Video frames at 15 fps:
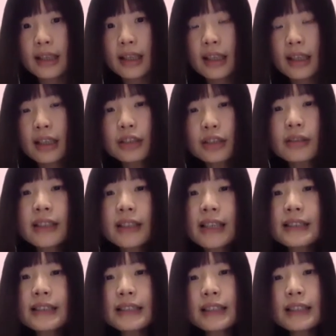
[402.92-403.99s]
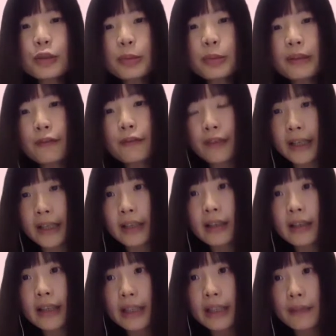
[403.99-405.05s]
So it considered to be fair
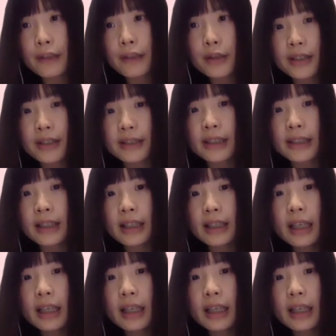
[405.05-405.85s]
and efficiency.